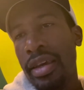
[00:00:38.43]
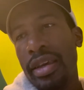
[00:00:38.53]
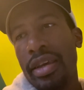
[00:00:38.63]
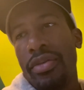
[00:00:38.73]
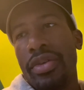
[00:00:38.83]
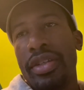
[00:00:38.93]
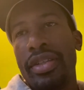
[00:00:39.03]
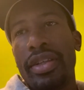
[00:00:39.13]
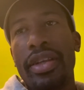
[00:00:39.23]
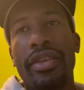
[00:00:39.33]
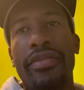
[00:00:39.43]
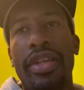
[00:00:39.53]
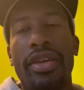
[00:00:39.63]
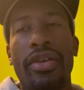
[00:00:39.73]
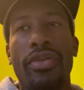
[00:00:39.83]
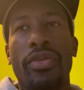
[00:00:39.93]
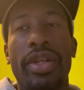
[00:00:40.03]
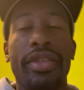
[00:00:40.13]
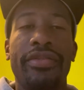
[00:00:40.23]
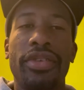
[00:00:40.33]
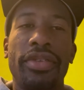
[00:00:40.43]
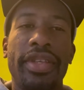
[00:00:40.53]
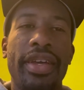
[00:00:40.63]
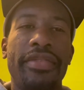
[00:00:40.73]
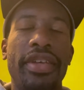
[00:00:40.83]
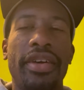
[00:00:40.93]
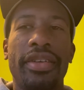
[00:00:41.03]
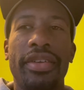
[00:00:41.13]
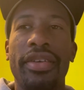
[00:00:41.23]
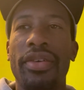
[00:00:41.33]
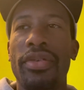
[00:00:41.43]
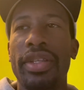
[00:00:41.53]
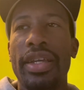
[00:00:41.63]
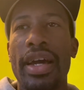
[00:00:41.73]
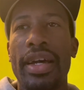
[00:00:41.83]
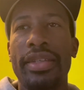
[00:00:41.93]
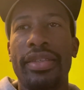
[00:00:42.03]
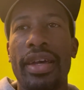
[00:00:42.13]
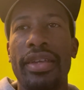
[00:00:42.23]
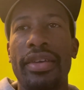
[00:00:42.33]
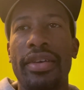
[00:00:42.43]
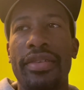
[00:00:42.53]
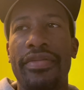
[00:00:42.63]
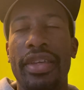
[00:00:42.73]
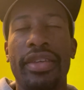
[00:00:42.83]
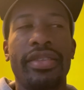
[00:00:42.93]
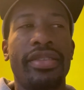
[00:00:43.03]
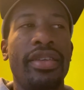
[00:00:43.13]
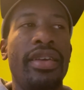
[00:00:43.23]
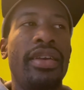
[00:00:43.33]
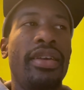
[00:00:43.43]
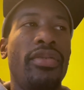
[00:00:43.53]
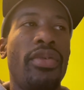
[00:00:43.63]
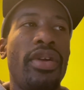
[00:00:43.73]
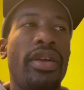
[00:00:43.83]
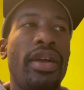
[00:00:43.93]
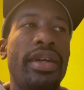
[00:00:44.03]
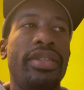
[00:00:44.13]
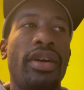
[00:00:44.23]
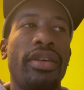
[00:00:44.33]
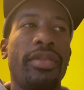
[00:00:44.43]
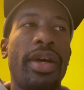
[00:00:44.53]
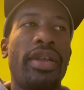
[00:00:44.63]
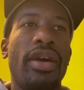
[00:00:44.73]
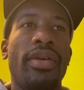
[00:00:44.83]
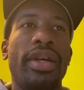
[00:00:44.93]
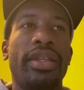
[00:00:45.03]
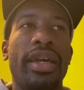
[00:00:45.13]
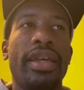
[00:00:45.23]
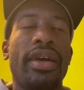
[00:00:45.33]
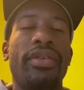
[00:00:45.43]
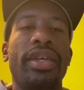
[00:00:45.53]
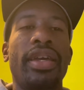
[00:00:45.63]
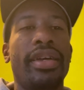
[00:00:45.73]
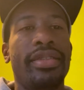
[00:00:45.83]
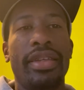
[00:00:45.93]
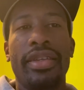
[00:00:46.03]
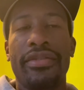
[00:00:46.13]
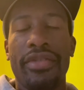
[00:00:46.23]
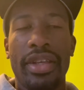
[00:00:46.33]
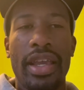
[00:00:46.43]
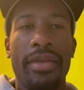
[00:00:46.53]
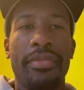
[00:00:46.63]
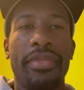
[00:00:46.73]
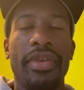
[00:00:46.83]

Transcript: it was another video, one of the few that I've done on the guy's side of things, where I talked about how I like how he has a different game